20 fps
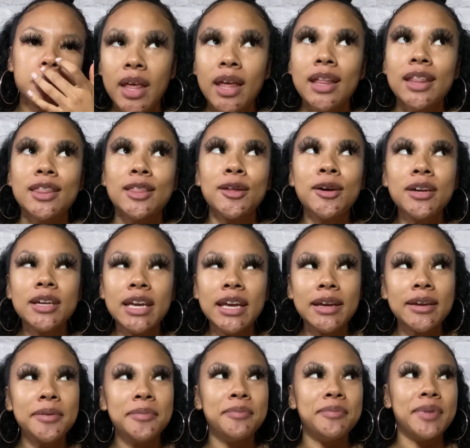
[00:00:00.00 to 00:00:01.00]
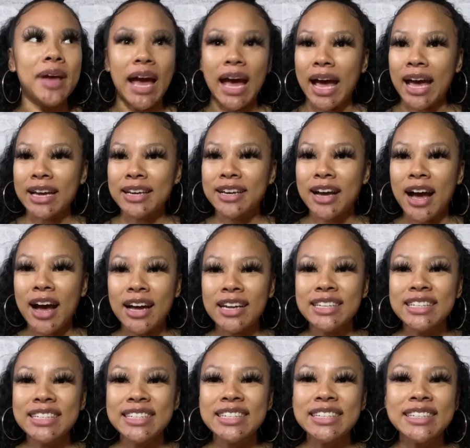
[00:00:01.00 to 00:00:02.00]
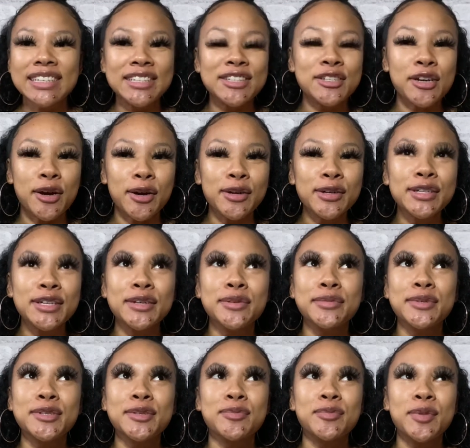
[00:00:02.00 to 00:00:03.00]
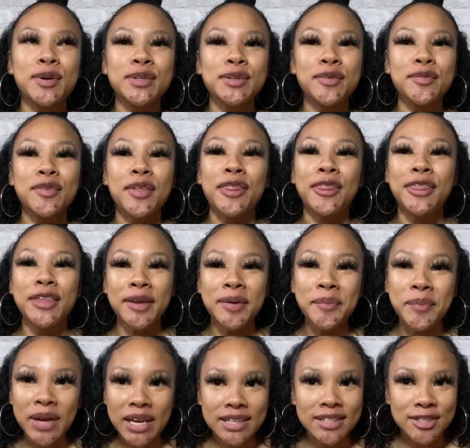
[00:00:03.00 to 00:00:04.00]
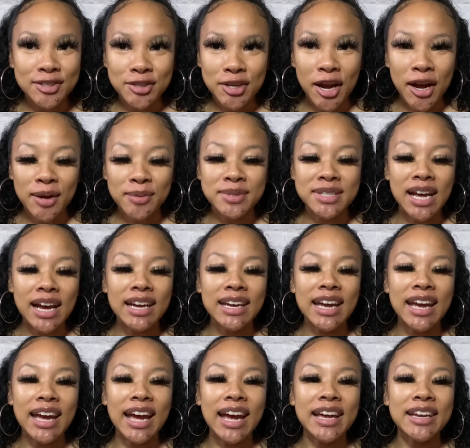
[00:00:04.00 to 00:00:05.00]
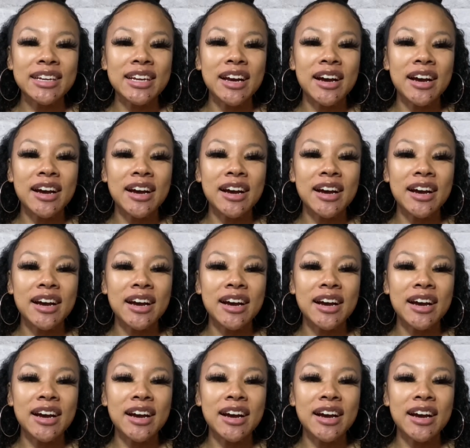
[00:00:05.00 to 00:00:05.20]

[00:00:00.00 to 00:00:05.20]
Looking back, honestly, Target was one of the best jobs I had.